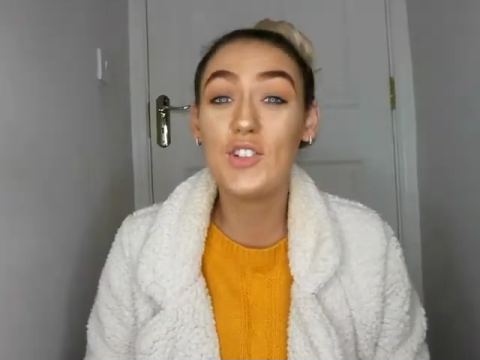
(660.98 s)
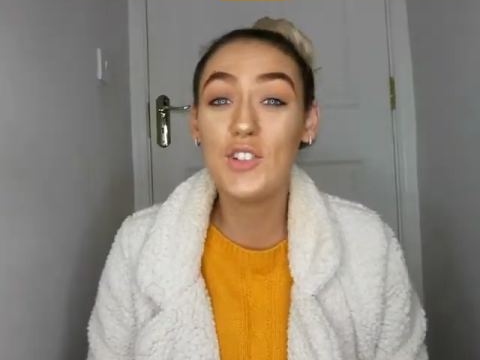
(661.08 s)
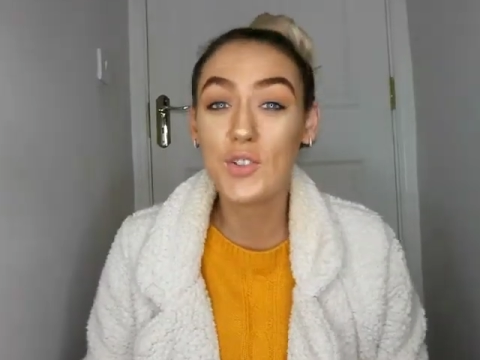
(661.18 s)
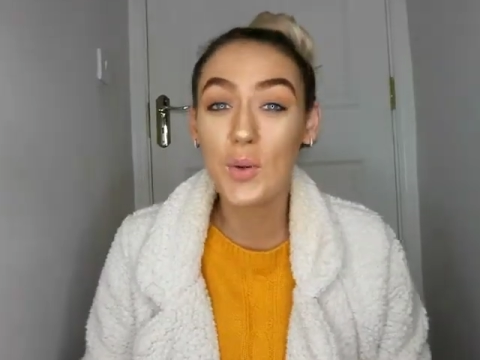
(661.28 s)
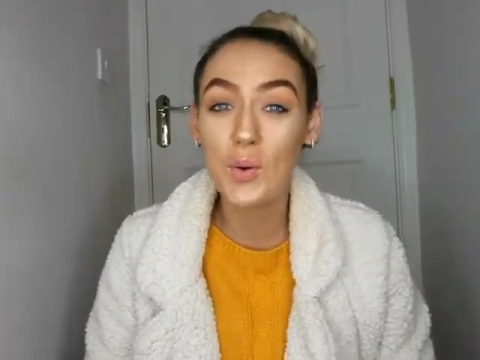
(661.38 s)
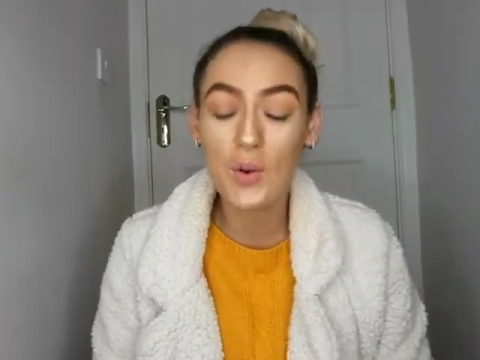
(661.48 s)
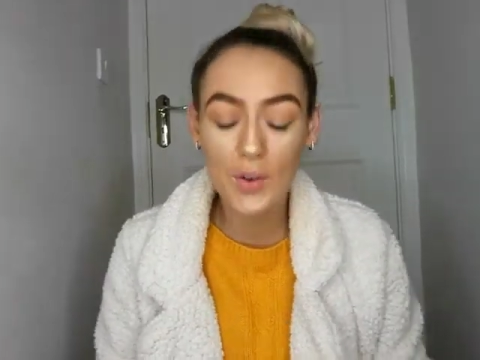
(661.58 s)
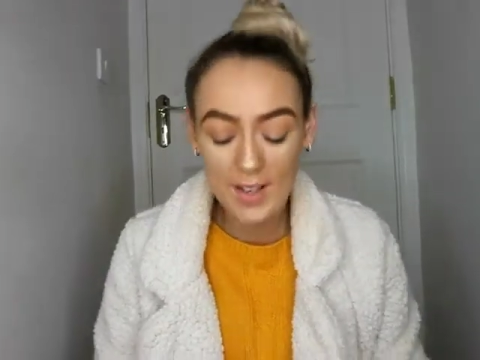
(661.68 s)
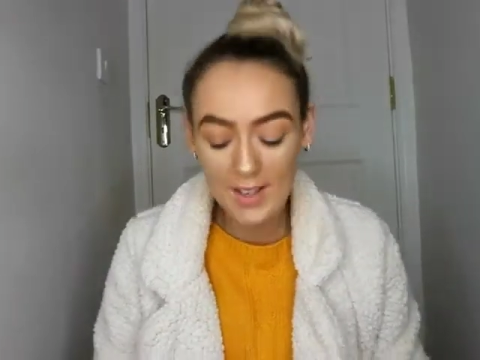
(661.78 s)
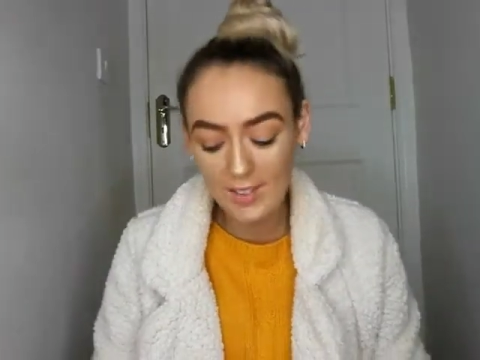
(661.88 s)
she's going
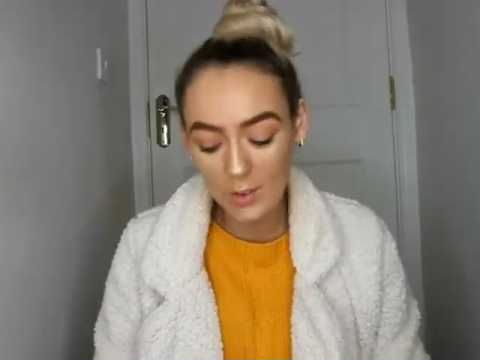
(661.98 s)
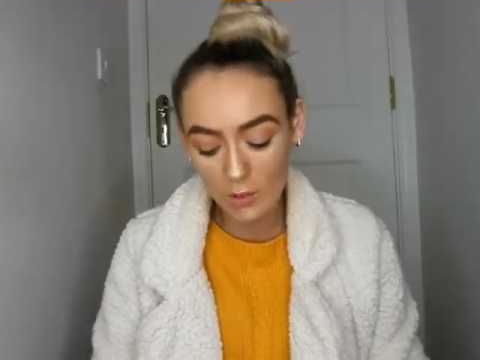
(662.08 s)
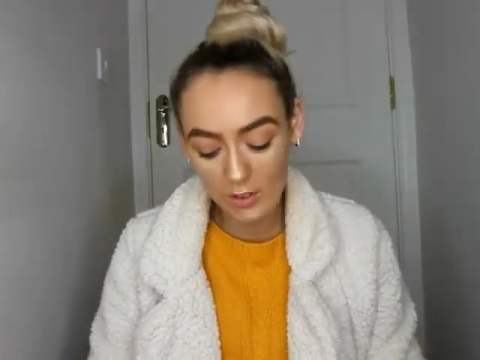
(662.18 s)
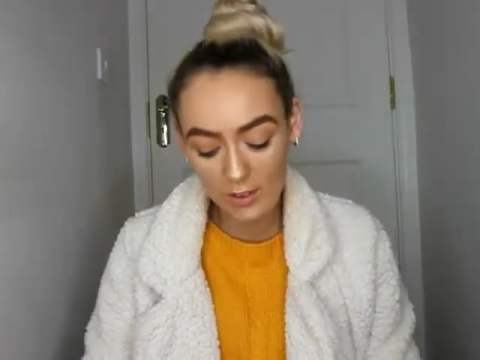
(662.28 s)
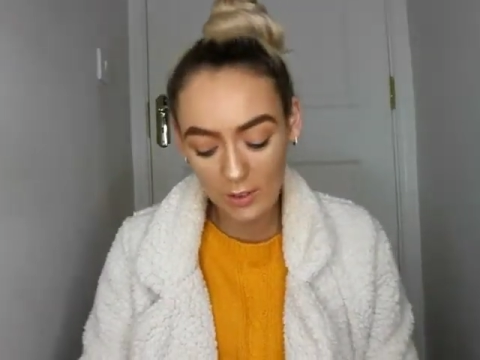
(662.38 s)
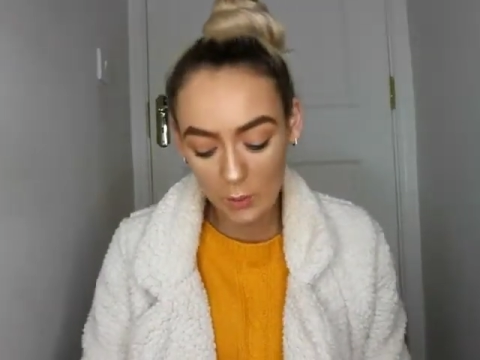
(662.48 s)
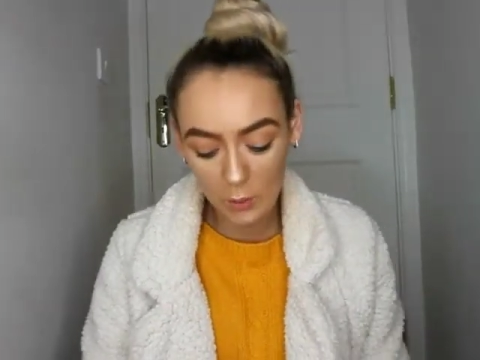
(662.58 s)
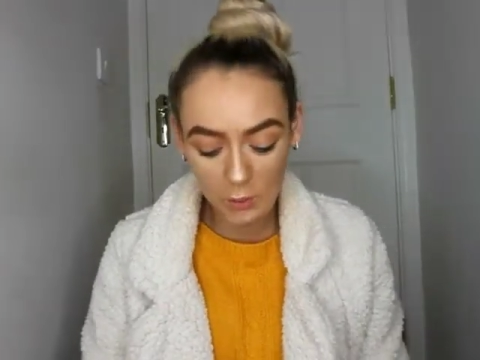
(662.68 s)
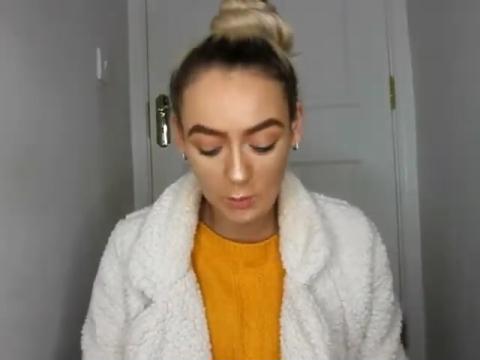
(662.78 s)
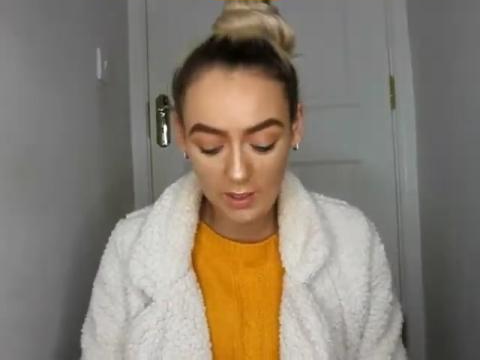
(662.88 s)
crazy over her
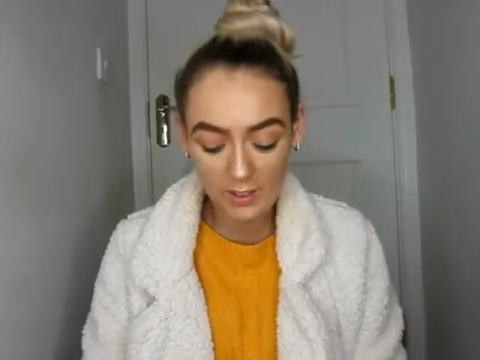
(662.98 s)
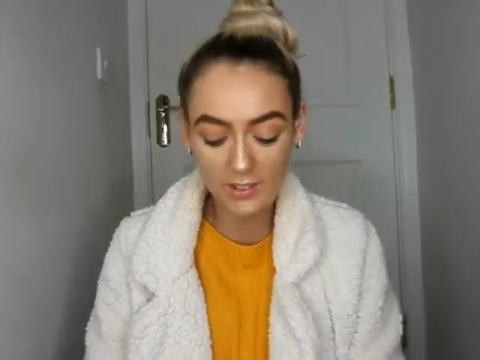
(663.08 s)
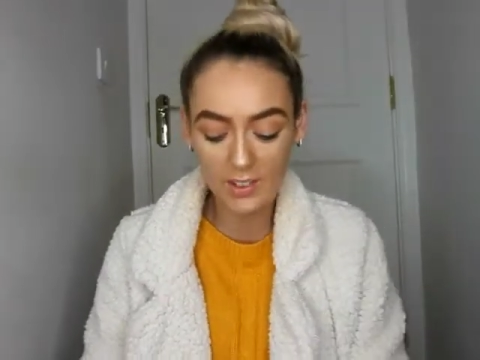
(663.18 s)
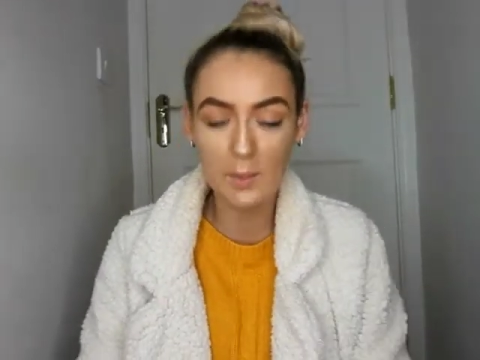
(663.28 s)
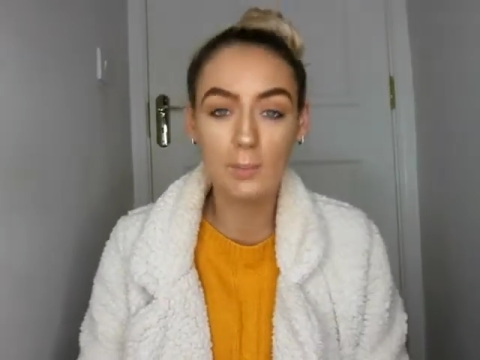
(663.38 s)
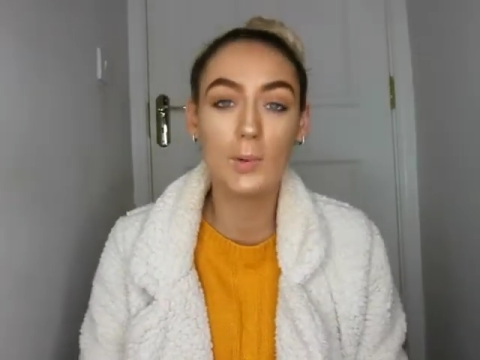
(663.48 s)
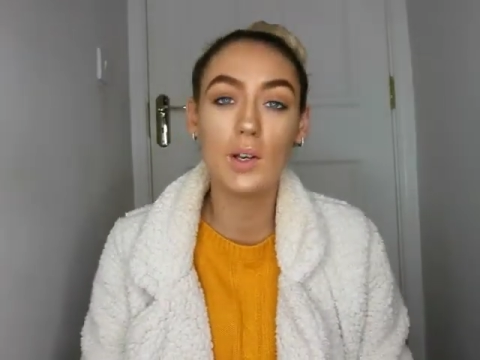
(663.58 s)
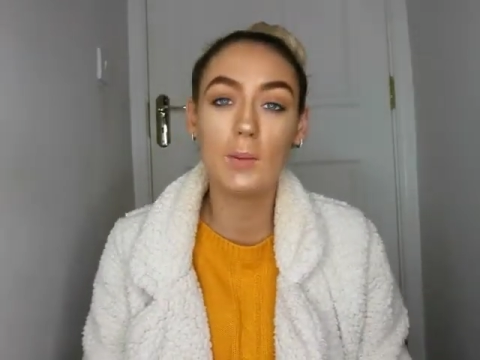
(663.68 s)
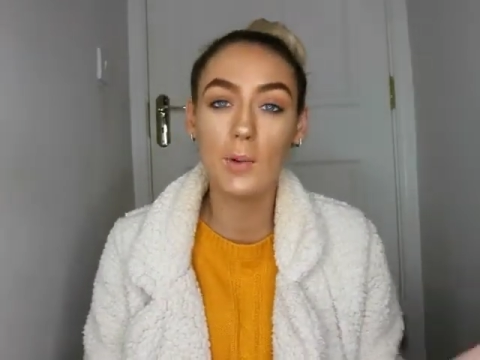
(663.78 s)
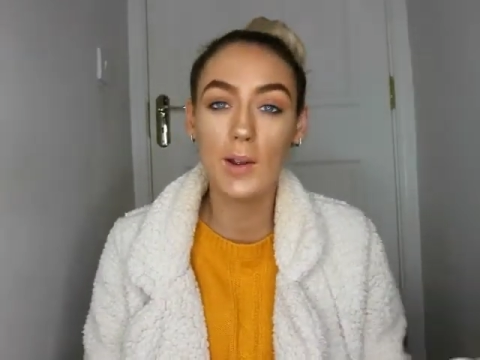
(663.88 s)
clothes because I'm no, pulling